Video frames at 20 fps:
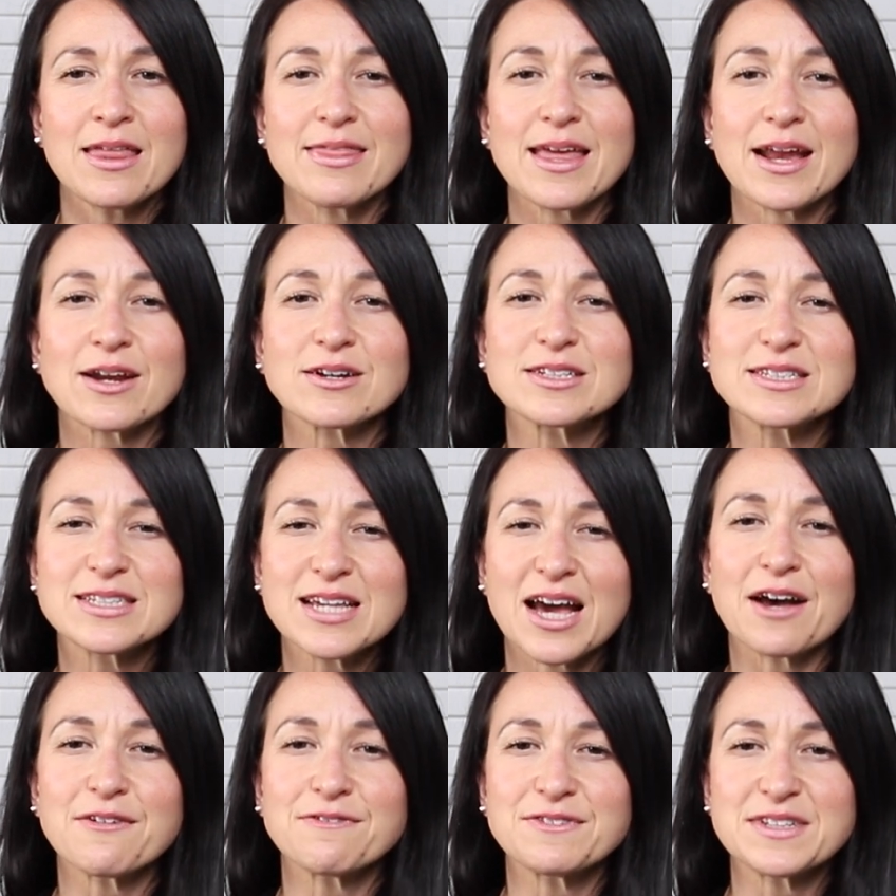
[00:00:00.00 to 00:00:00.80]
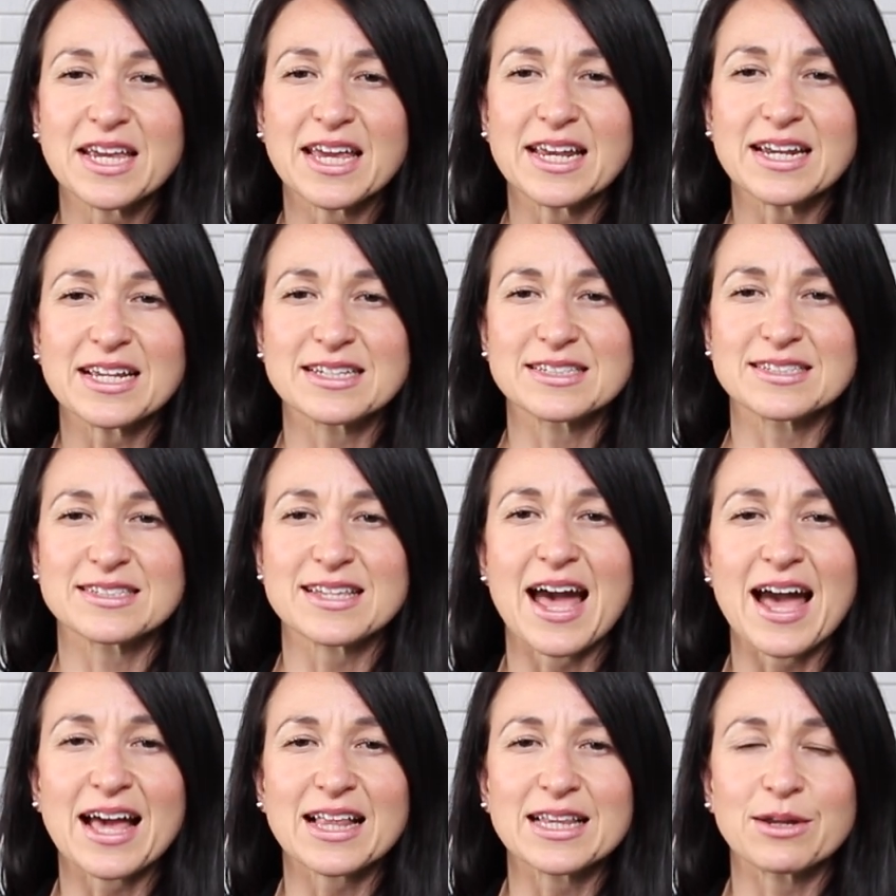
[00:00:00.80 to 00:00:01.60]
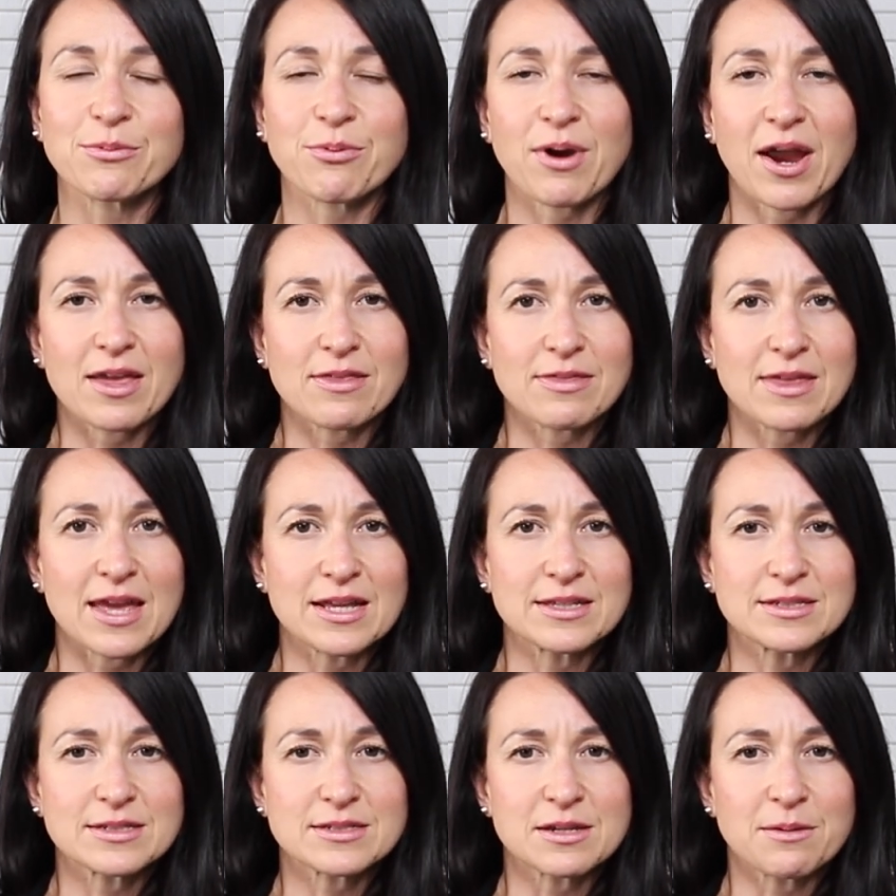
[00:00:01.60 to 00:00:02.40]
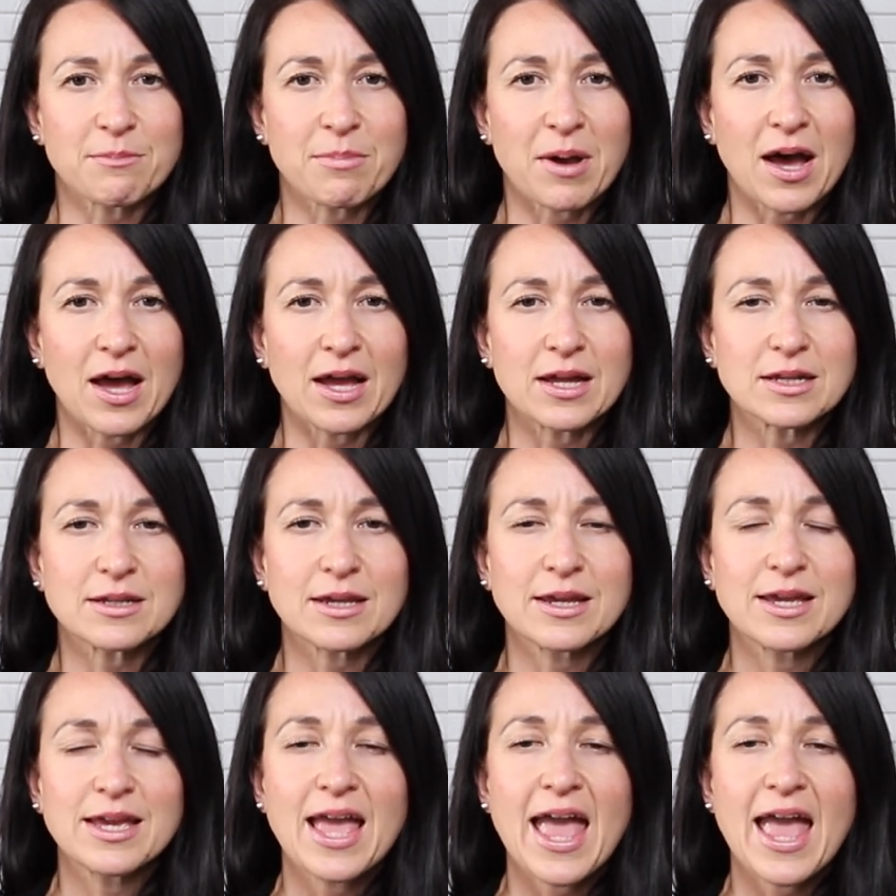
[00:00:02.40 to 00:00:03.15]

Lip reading: they are tough to get exactly right in the Instant Pot.